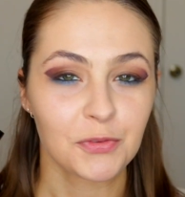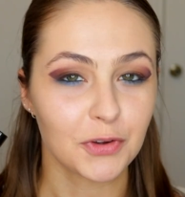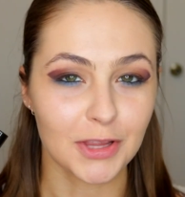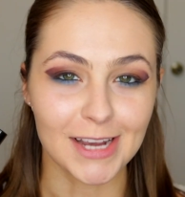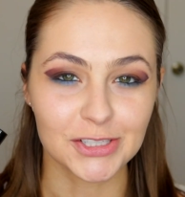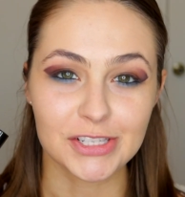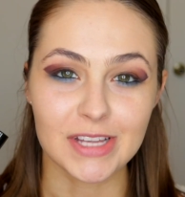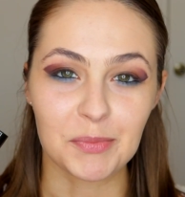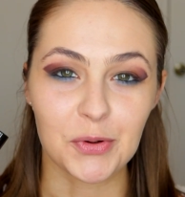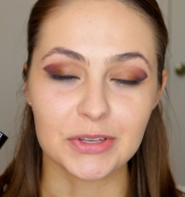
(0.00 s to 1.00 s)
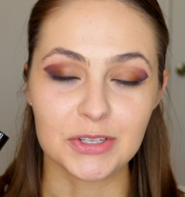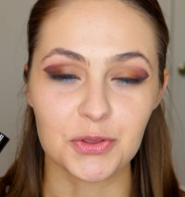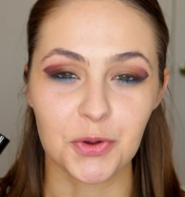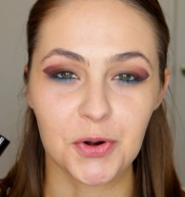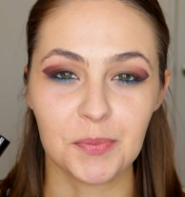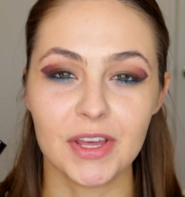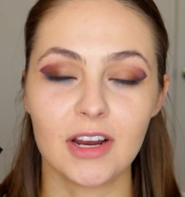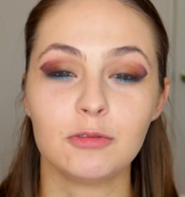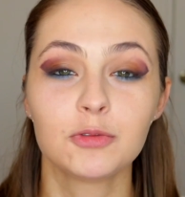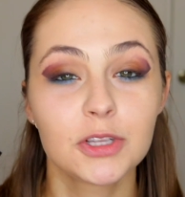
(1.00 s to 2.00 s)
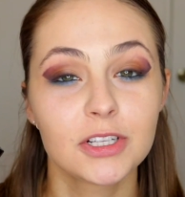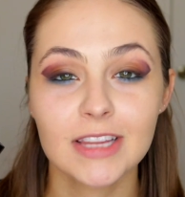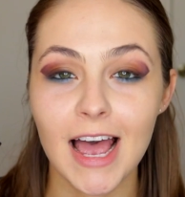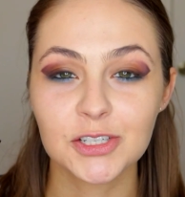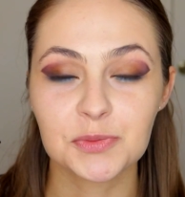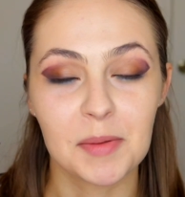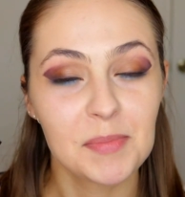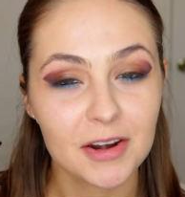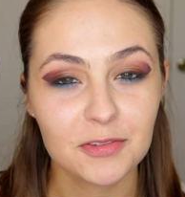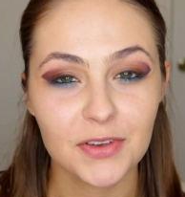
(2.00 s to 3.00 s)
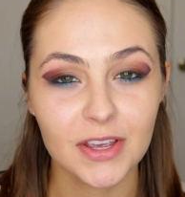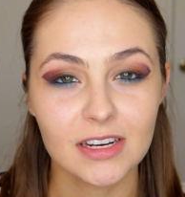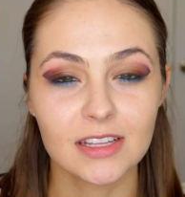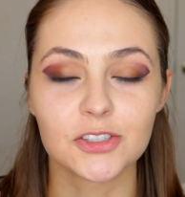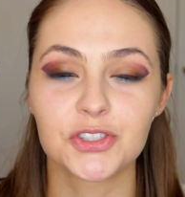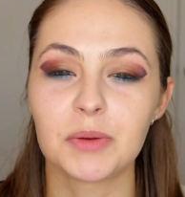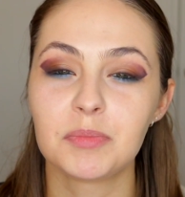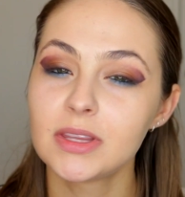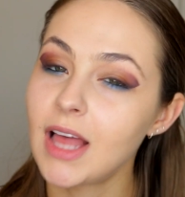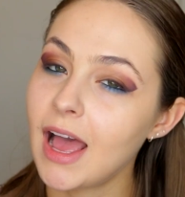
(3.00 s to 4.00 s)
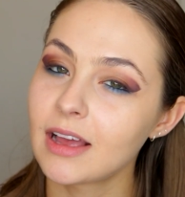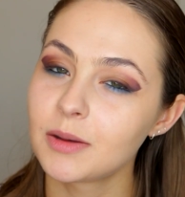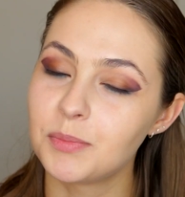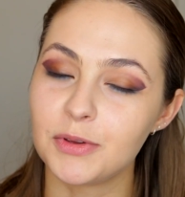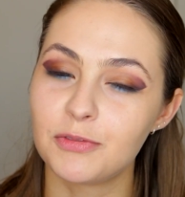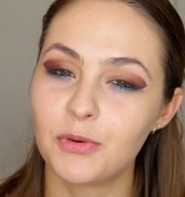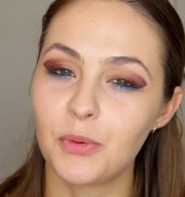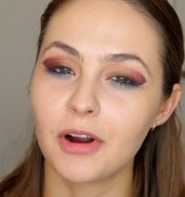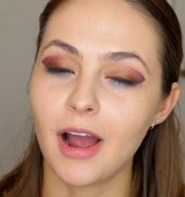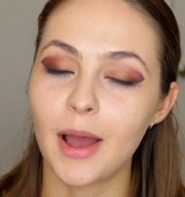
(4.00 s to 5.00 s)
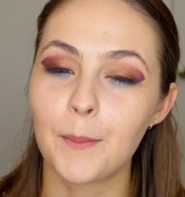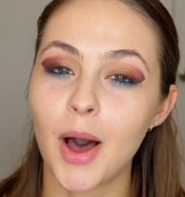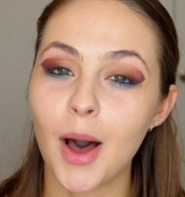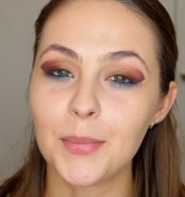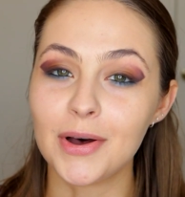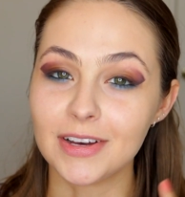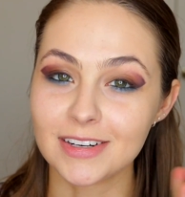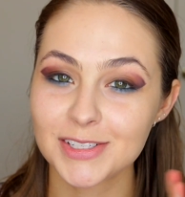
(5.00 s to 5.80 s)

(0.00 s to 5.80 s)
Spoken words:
For lashes, I'm going to throw in a bit of Roller Lash by Benefit in the shade Black before I pop on